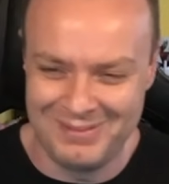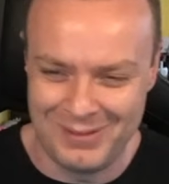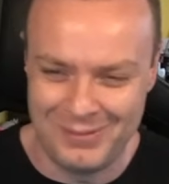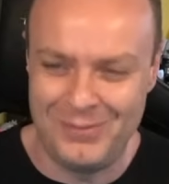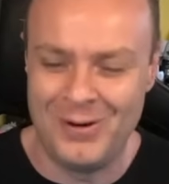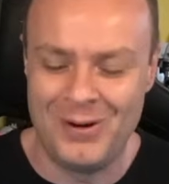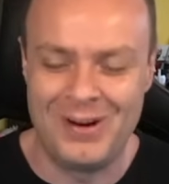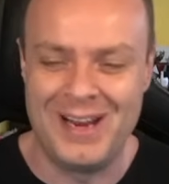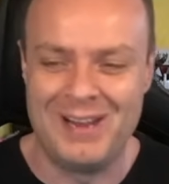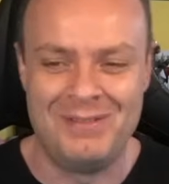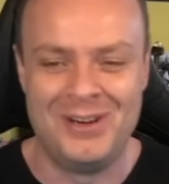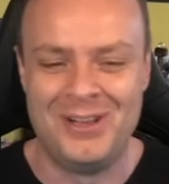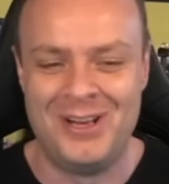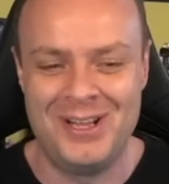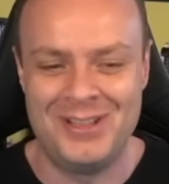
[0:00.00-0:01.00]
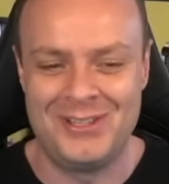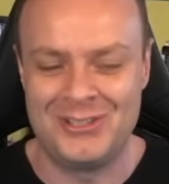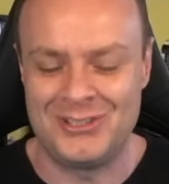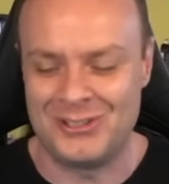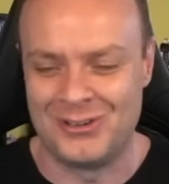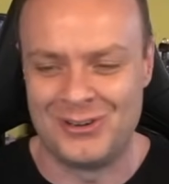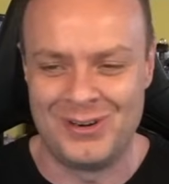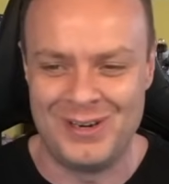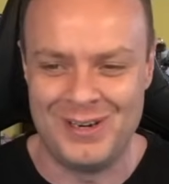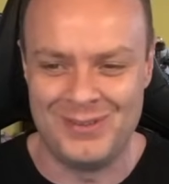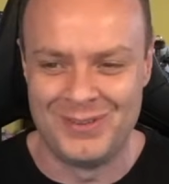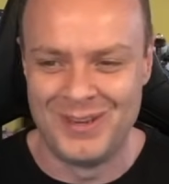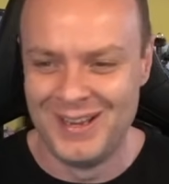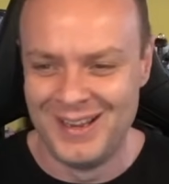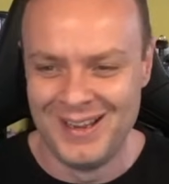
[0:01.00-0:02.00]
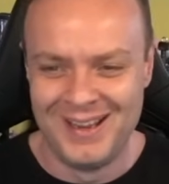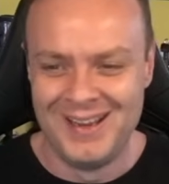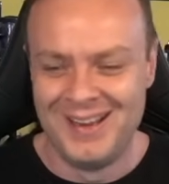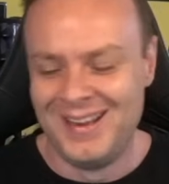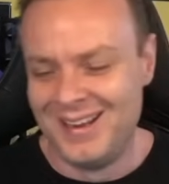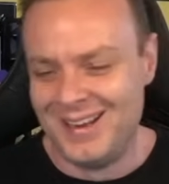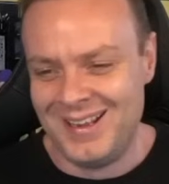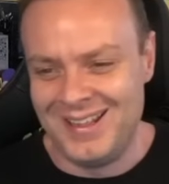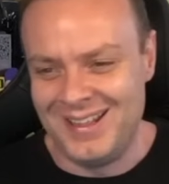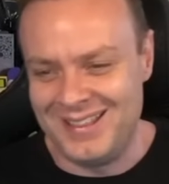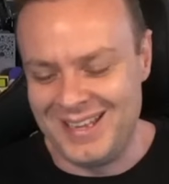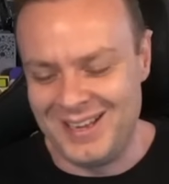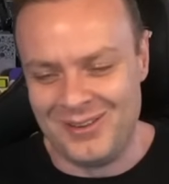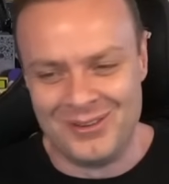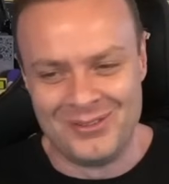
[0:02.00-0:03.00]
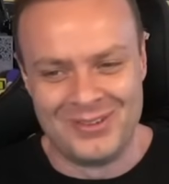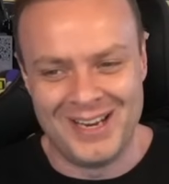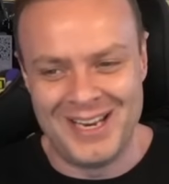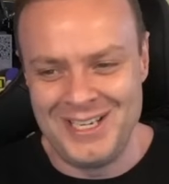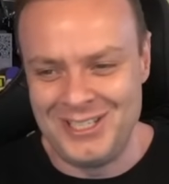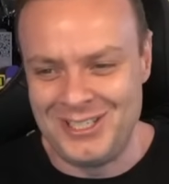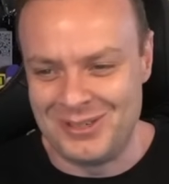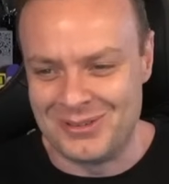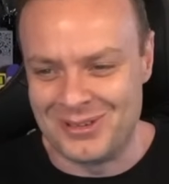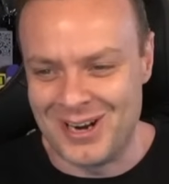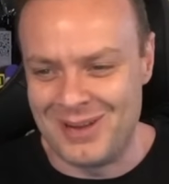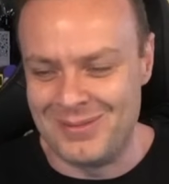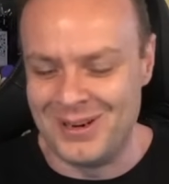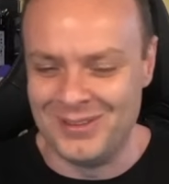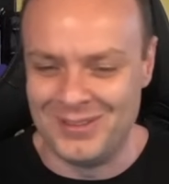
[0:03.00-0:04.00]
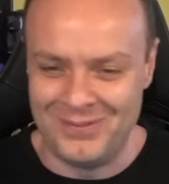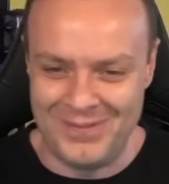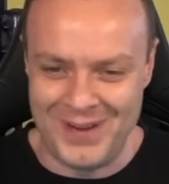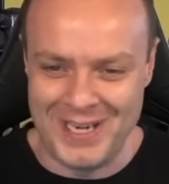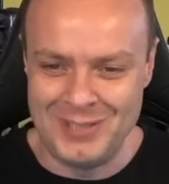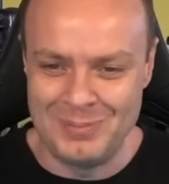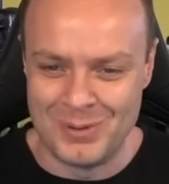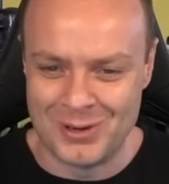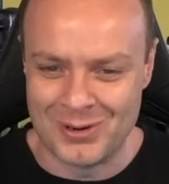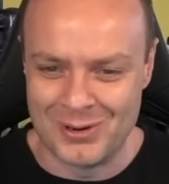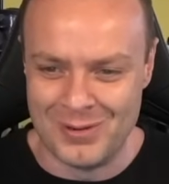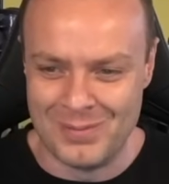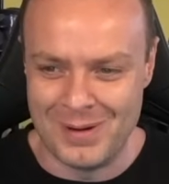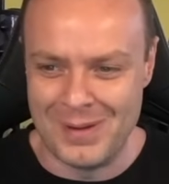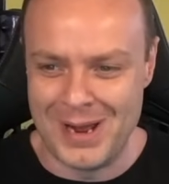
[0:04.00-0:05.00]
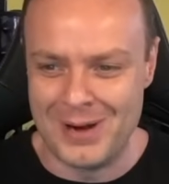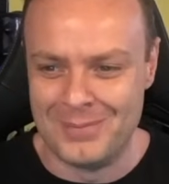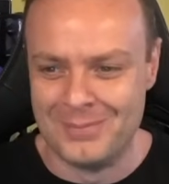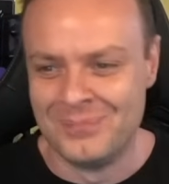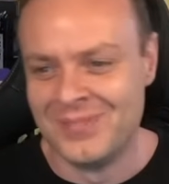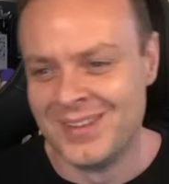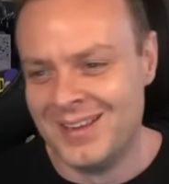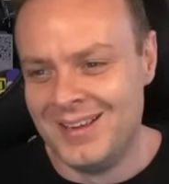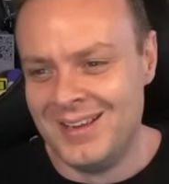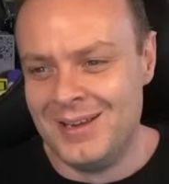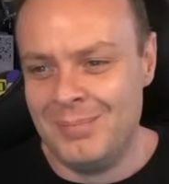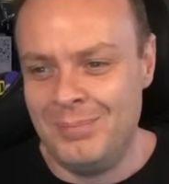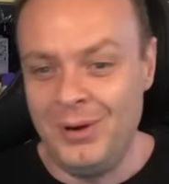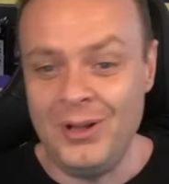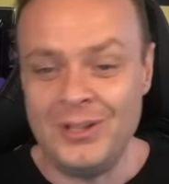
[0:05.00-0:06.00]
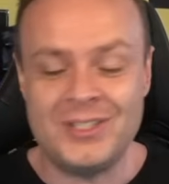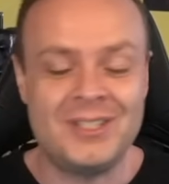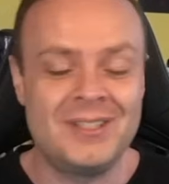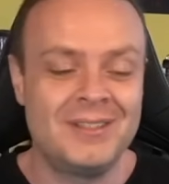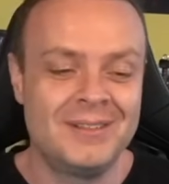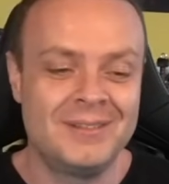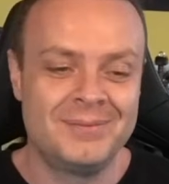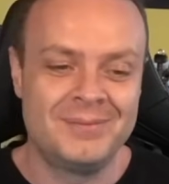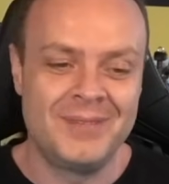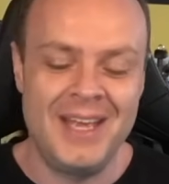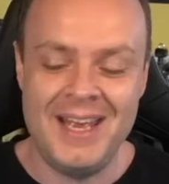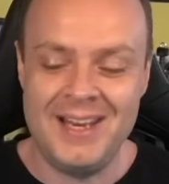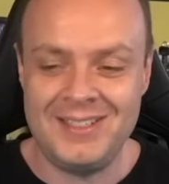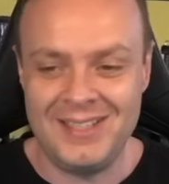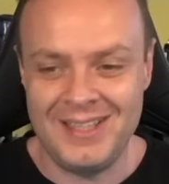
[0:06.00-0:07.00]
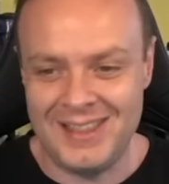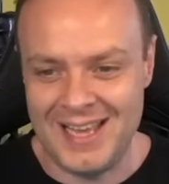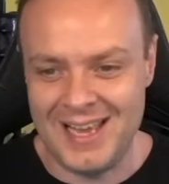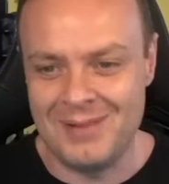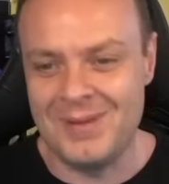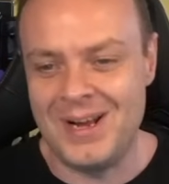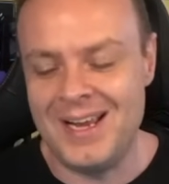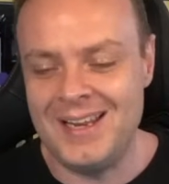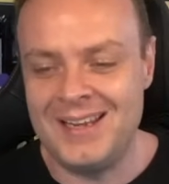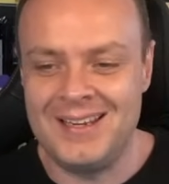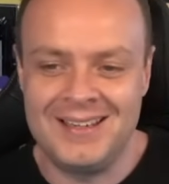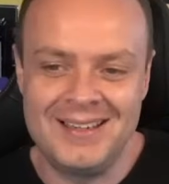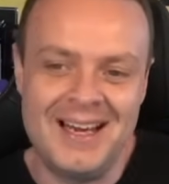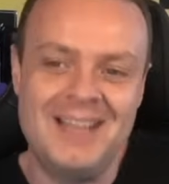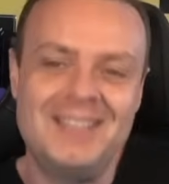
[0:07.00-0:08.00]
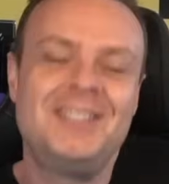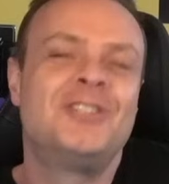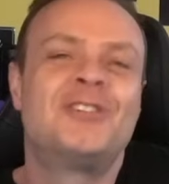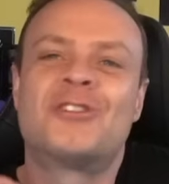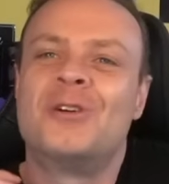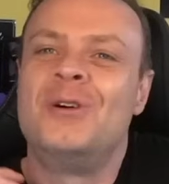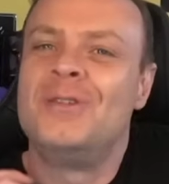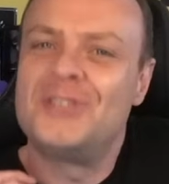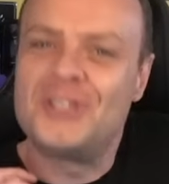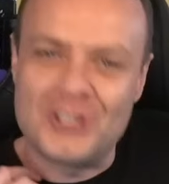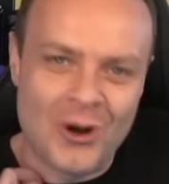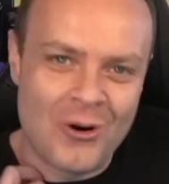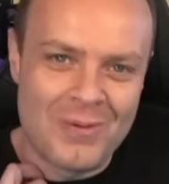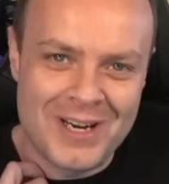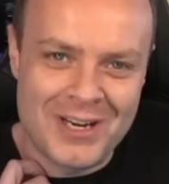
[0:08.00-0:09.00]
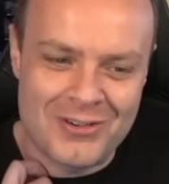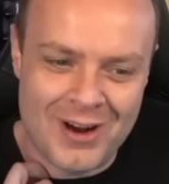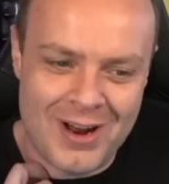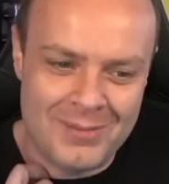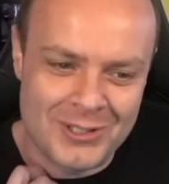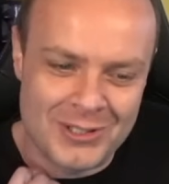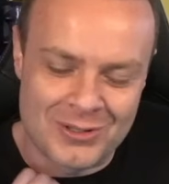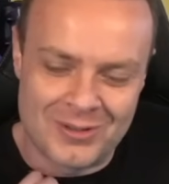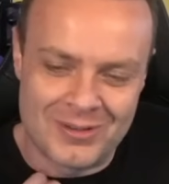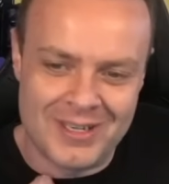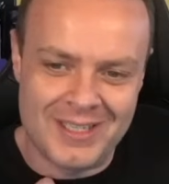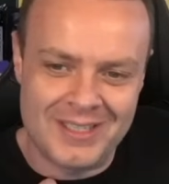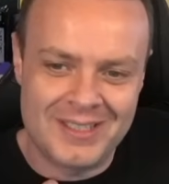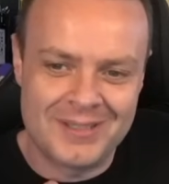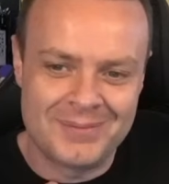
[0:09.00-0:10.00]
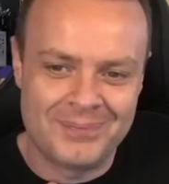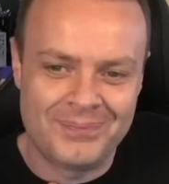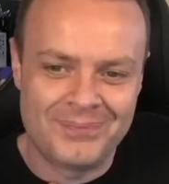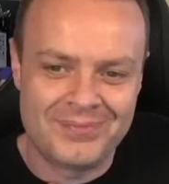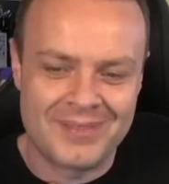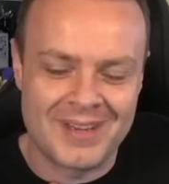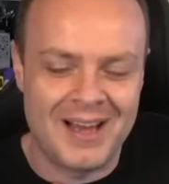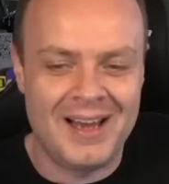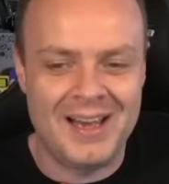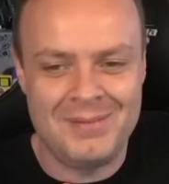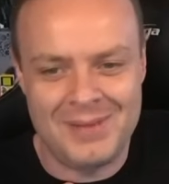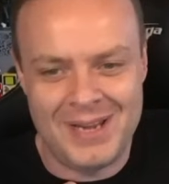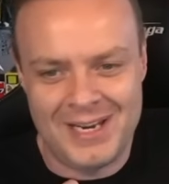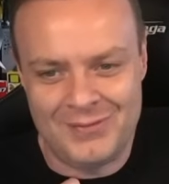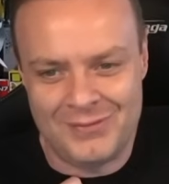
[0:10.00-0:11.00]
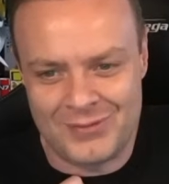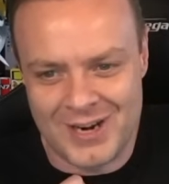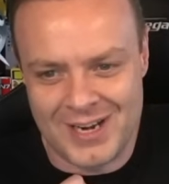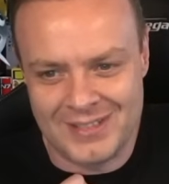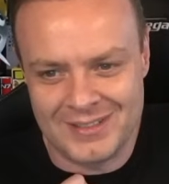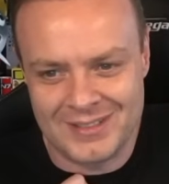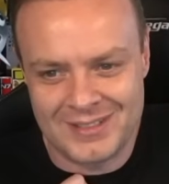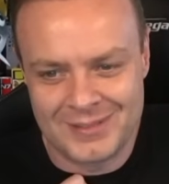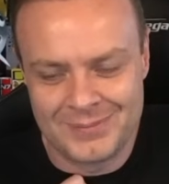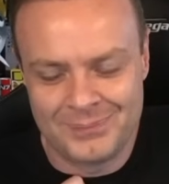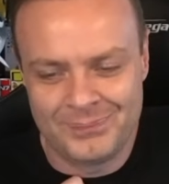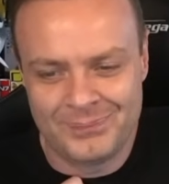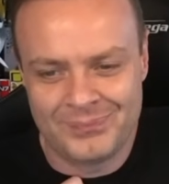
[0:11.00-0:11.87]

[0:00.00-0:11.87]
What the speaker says: before I even heard the story of the old relationship drama of the Facebook group, I'm out. But here's the thing, Mike. As is true of so many drama stories, I made friends.